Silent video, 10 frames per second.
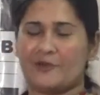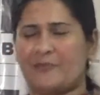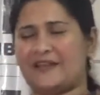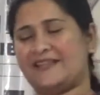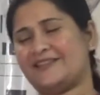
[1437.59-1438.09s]

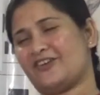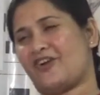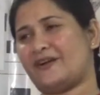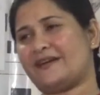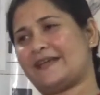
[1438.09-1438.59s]
but then the
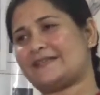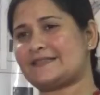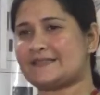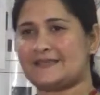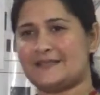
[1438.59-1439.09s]

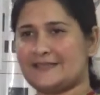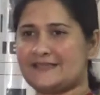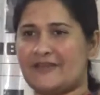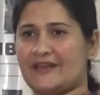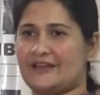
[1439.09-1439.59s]
context
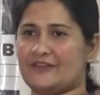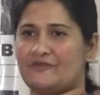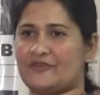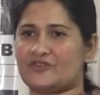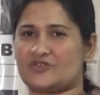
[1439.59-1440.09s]
is very different.